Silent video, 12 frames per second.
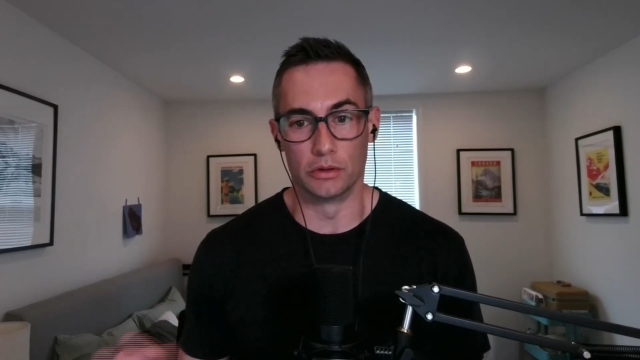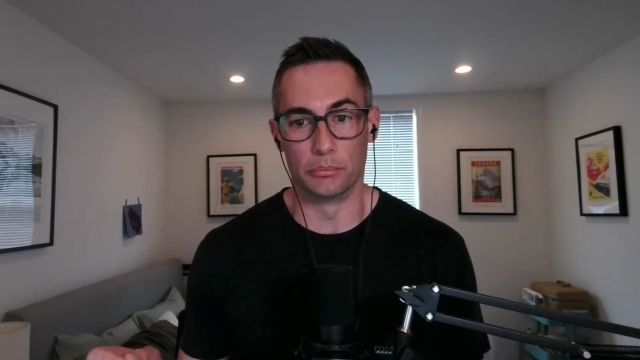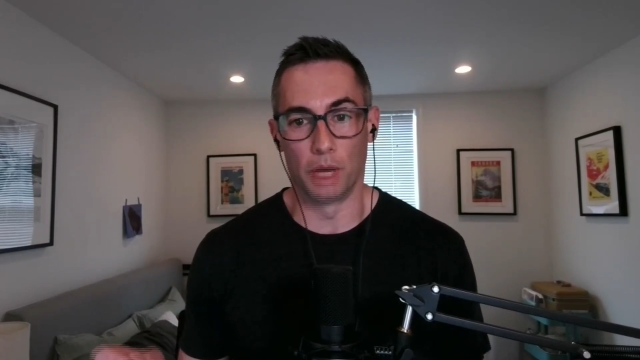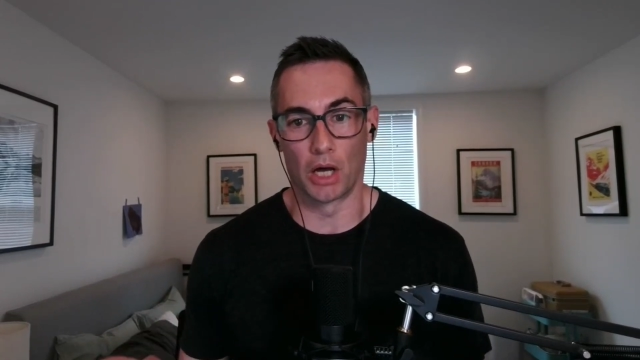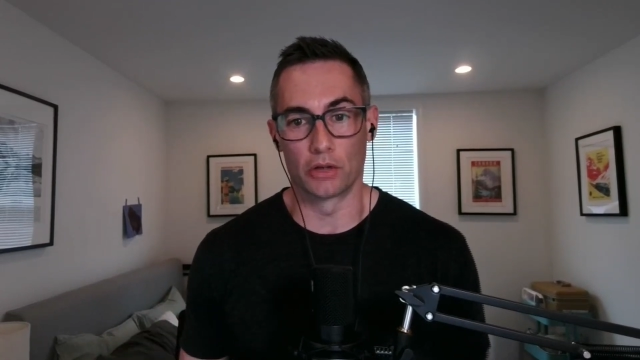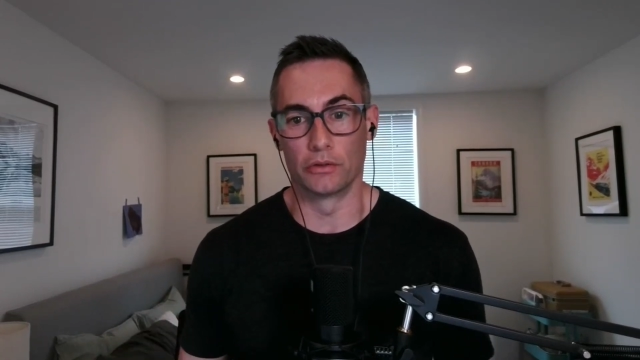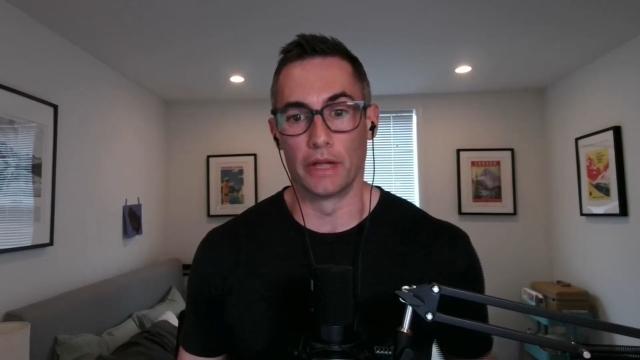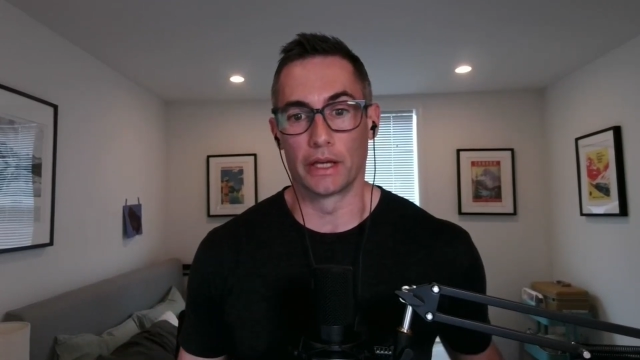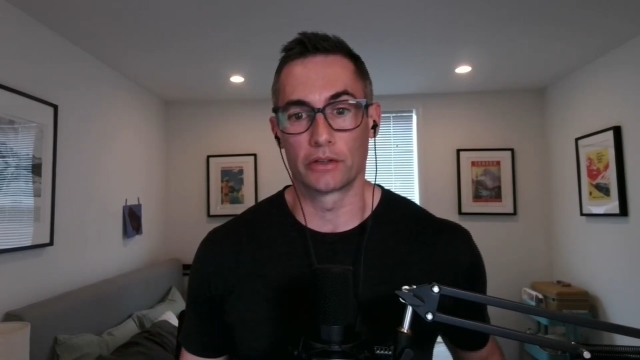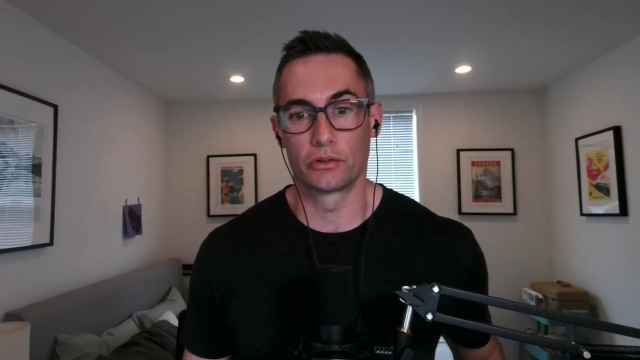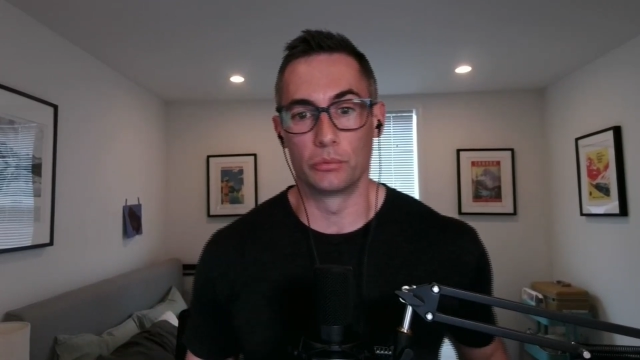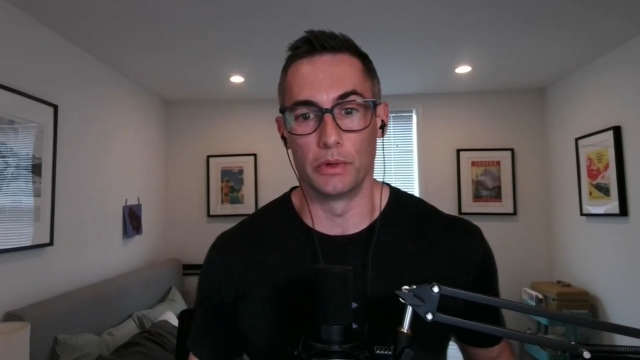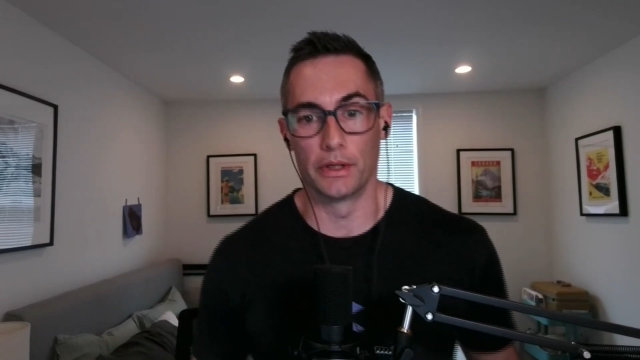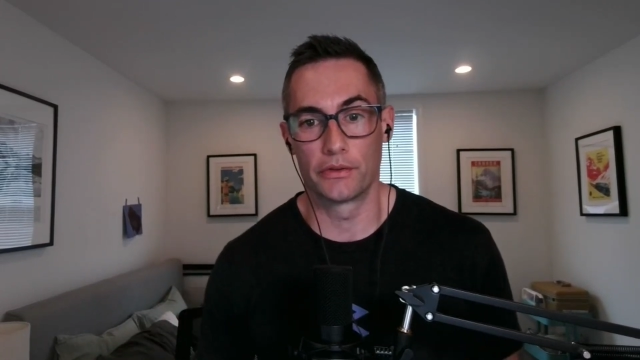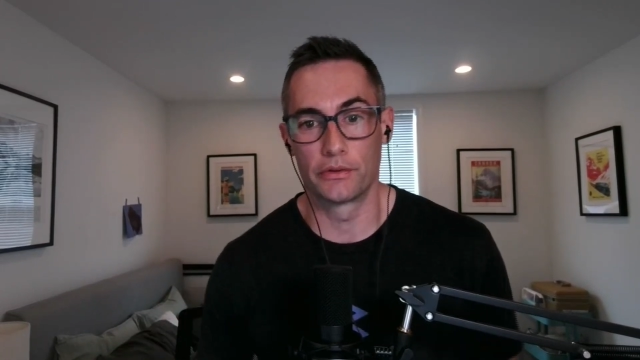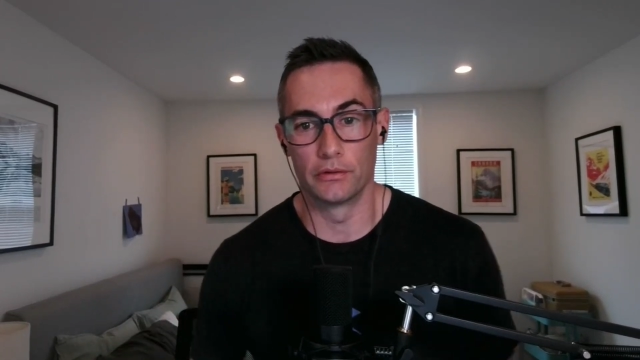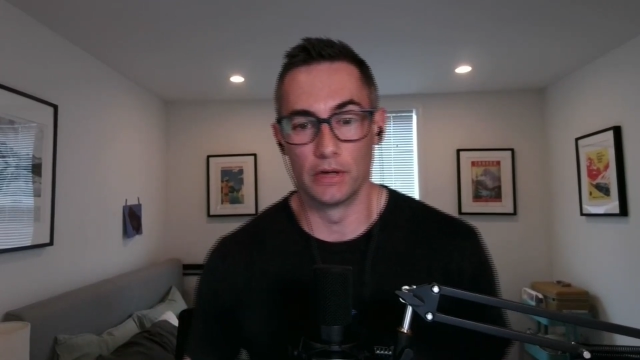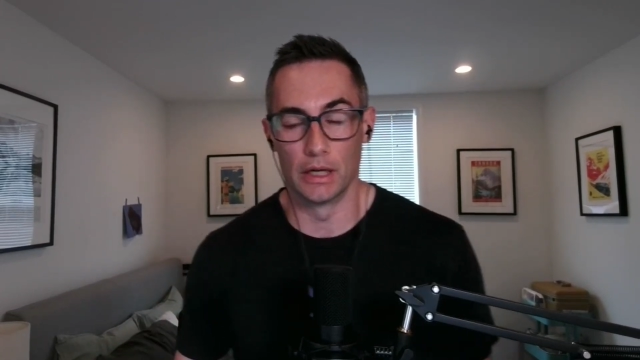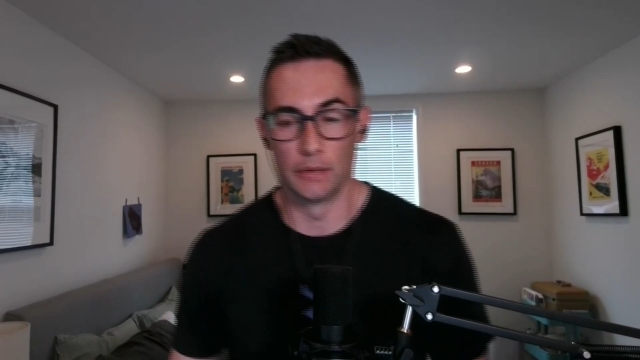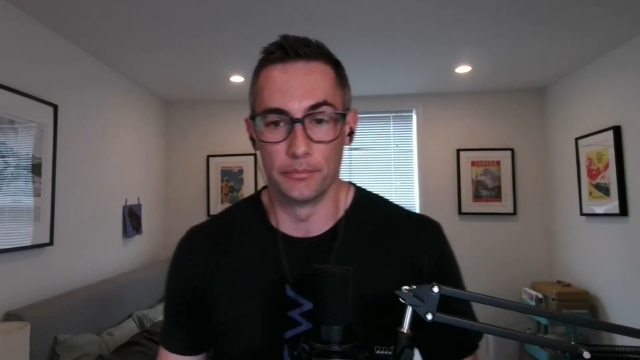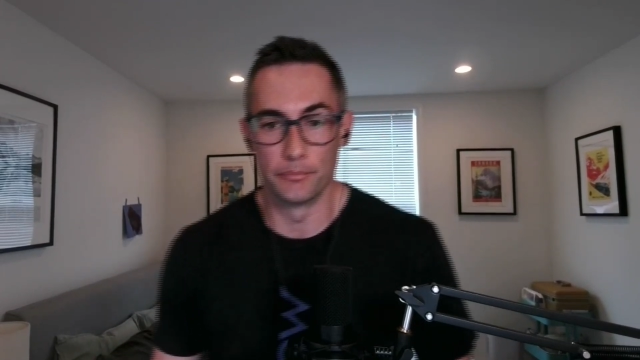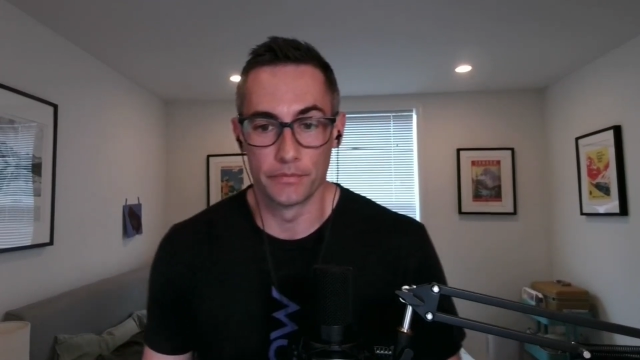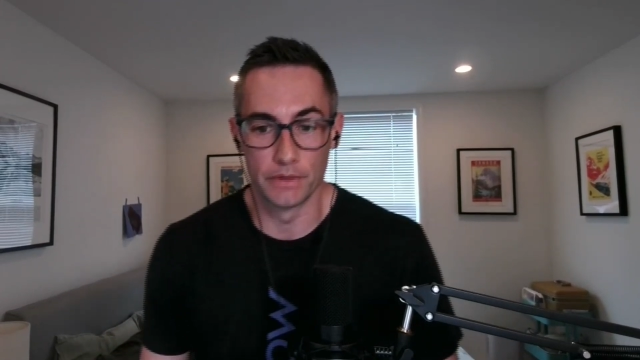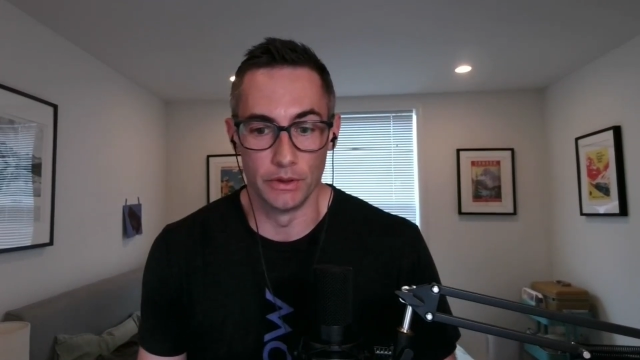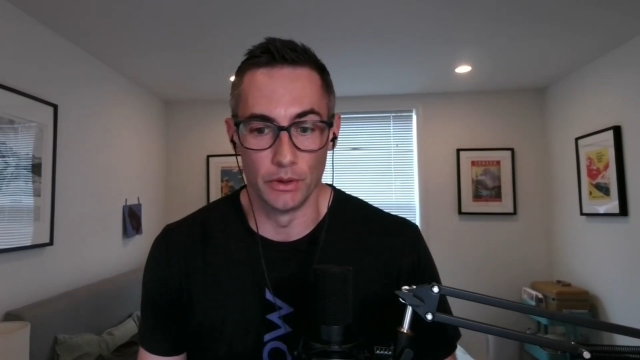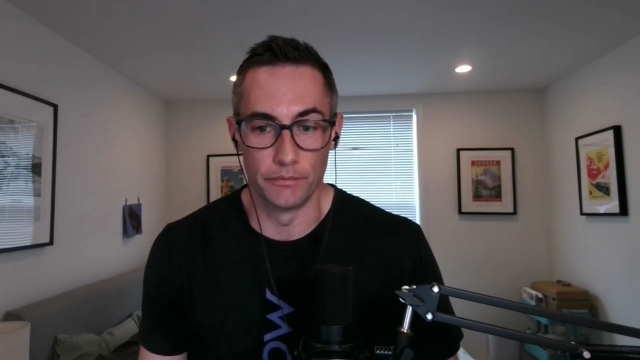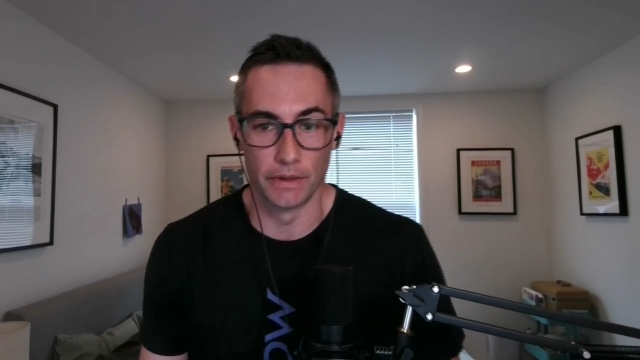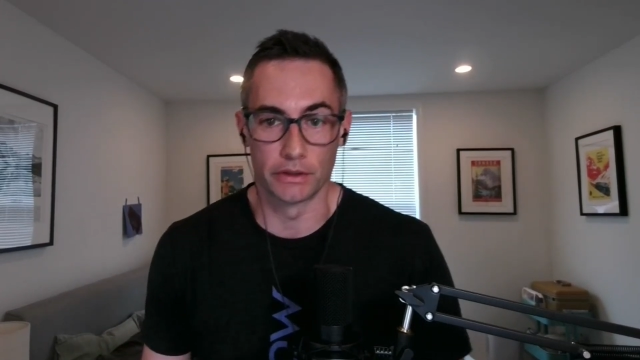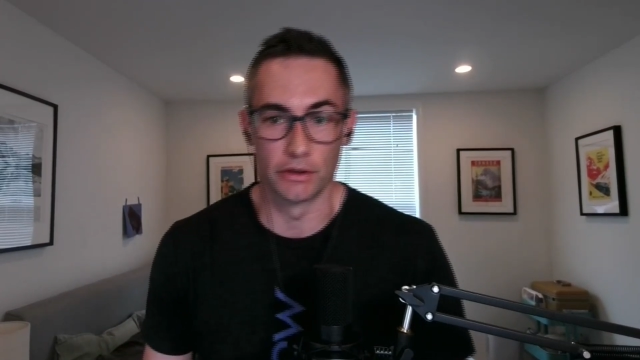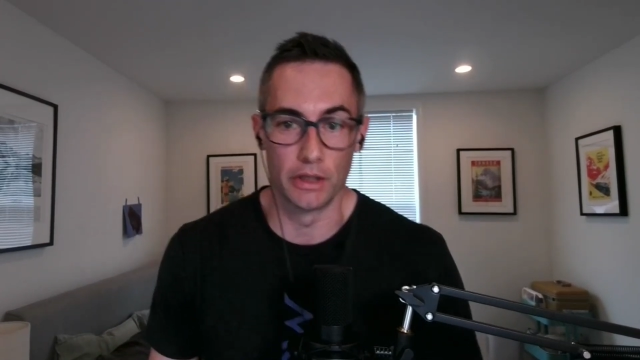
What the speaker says: bottlenecks with vector